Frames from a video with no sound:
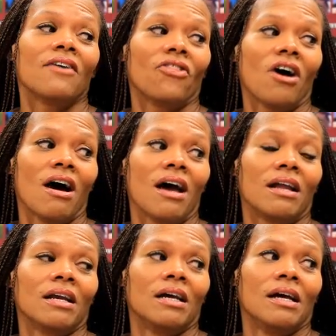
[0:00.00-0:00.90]
I
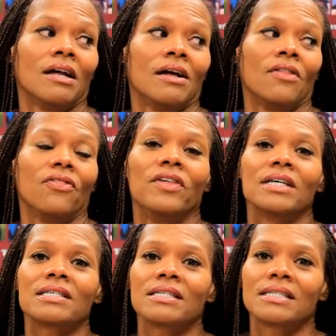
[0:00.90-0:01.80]
thought,
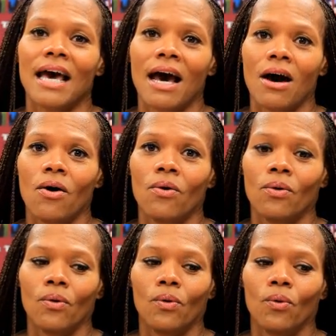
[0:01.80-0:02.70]
this is how
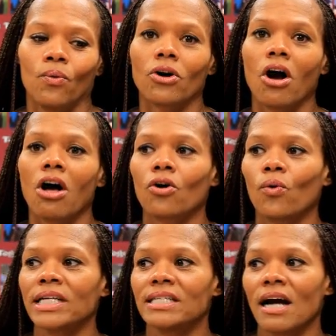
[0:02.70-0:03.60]
we're all
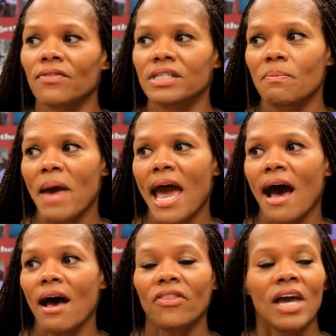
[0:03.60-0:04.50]
going down this
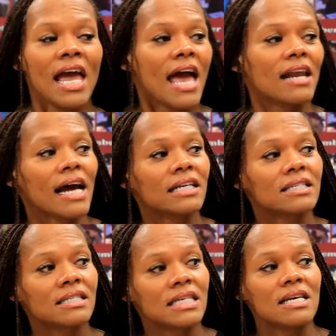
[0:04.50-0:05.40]
path. And I
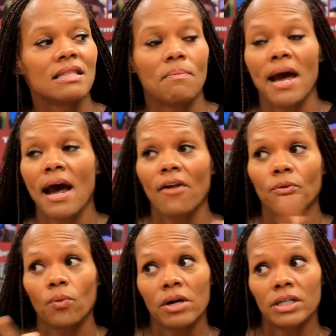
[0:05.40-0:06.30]
see the
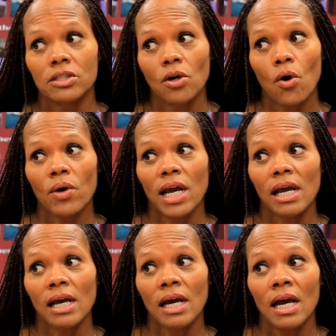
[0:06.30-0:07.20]
path where it's
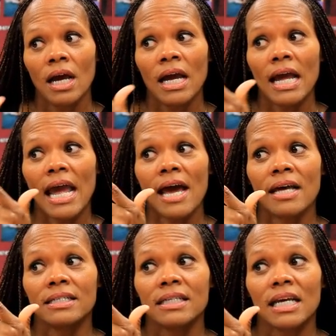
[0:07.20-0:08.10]
going,
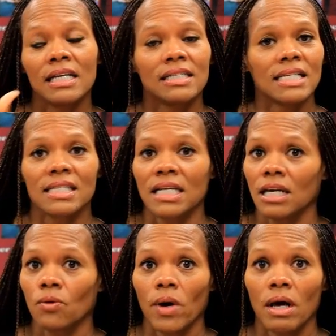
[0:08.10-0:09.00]
and it doesn't
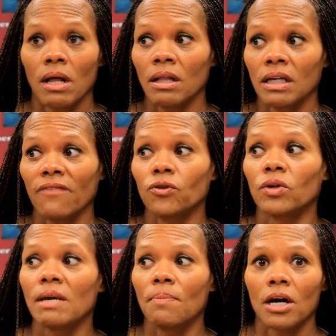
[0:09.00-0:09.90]
end well if
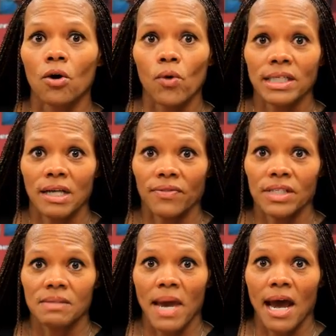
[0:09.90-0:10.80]
you keep on going down
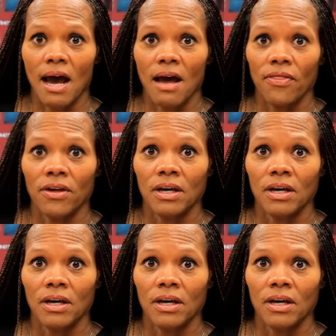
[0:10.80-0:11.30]
this path.